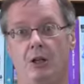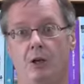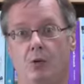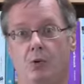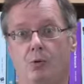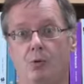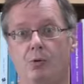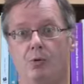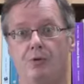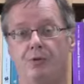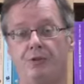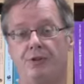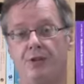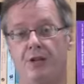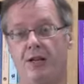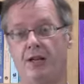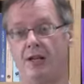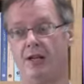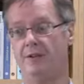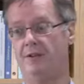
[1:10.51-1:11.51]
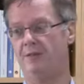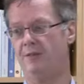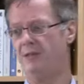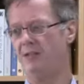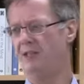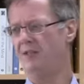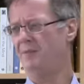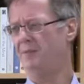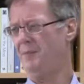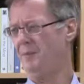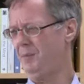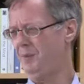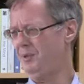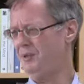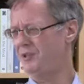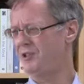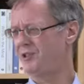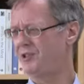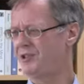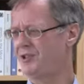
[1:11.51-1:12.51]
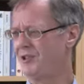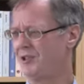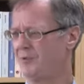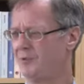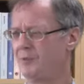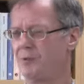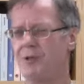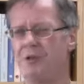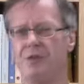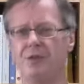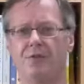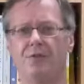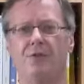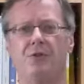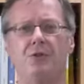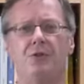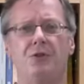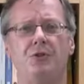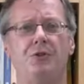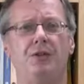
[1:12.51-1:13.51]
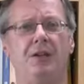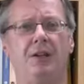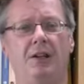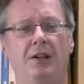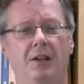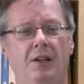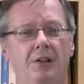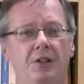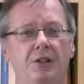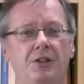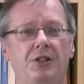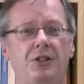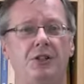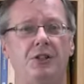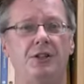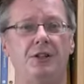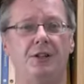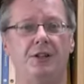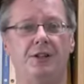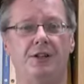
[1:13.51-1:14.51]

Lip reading: goals and you have maybe some reason for choosing English